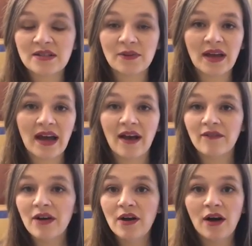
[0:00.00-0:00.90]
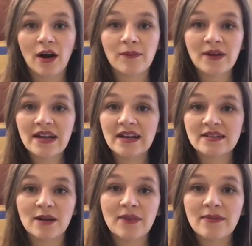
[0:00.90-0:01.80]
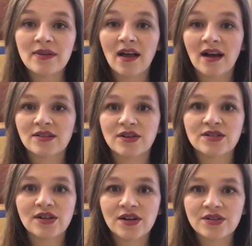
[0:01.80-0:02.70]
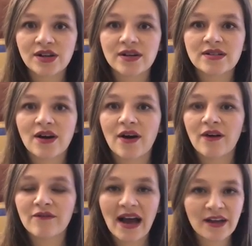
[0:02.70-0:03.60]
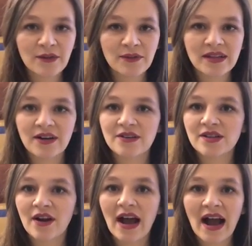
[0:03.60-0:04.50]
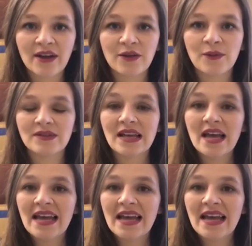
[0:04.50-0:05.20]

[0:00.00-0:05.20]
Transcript: So we have our Berninas, our baby locks, our sergers, our vacuum cleaners, our AccuQuilts.